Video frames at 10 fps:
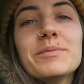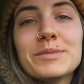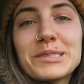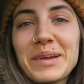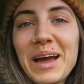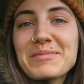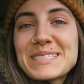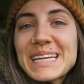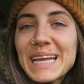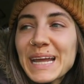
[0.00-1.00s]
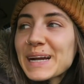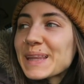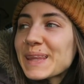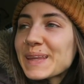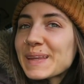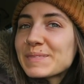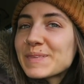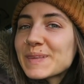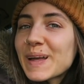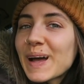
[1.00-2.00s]
So now I'm sitting here on the cell
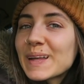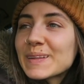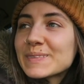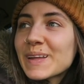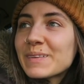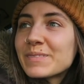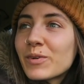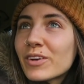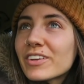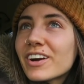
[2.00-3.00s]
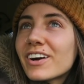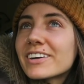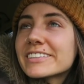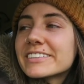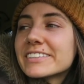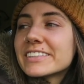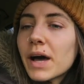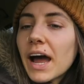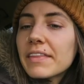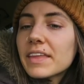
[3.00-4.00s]
phone lot and there's like four other cars,
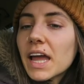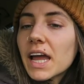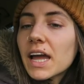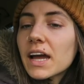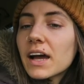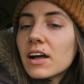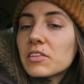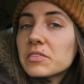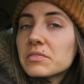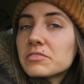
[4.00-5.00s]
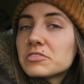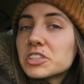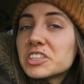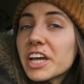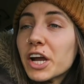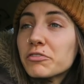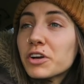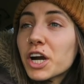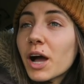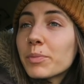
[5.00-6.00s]
but I think I'll just sit here
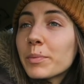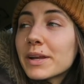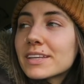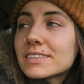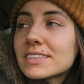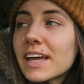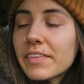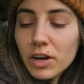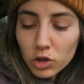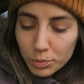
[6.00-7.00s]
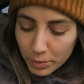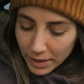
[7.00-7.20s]
for a couple minutes and then I'll loop